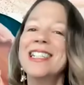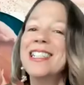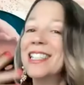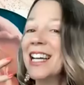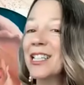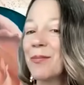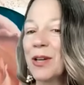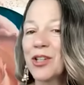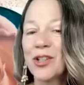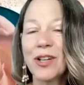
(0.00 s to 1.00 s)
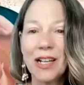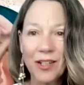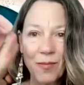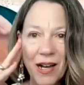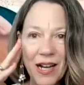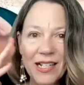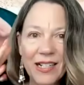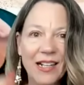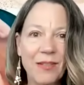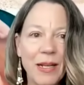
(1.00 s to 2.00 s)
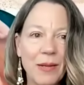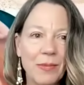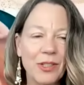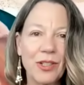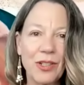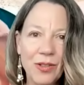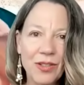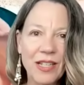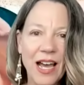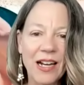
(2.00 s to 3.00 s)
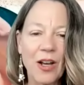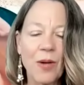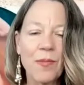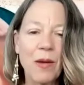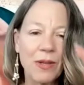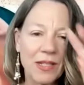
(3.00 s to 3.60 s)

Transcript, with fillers: to get a picture in your mind and to be able to use that. I hope that